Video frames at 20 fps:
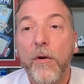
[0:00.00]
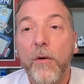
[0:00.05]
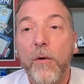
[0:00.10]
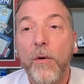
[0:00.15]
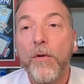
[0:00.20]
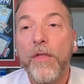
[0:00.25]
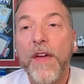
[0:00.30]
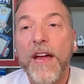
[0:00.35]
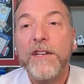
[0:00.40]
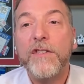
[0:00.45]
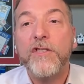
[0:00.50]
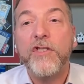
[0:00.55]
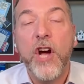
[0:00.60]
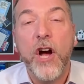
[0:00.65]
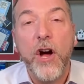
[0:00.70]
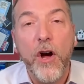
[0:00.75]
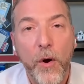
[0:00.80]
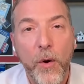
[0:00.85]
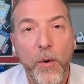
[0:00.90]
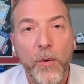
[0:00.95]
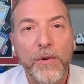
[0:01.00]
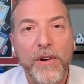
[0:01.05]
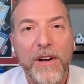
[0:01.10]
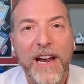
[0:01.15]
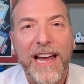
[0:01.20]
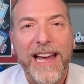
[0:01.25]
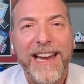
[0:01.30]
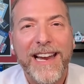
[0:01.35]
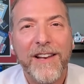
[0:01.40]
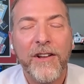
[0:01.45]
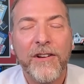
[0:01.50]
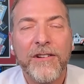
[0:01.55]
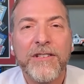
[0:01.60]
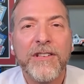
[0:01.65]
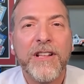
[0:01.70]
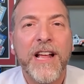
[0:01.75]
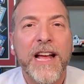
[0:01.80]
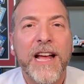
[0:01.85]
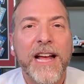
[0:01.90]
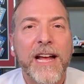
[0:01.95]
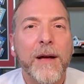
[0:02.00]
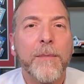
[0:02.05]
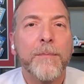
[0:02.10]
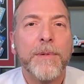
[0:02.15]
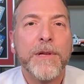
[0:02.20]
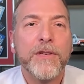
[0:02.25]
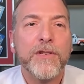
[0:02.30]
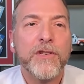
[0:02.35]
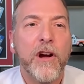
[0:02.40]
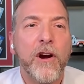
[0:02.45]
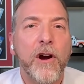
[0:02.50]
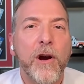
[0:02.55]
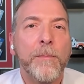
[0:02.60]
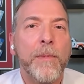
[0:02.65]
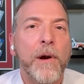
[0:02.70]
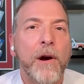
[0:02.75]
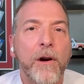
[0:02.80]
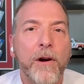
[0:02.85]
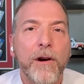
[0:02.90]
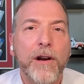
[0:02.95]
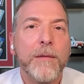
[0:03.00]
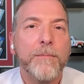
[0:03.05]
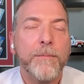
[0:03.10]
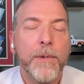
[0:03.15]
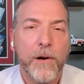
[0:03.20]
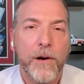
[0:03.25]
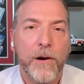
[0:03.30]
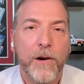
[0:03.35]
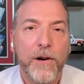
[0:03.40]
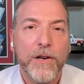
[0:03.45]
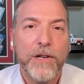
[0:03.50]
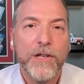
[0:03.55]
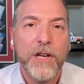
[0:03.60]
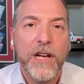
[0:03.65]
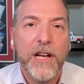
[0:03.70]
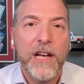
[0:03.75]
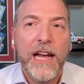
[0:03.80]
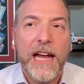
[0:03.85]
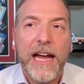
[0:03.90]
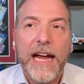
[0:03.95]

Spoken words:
or they don't, and it looks like a bizarre party purge,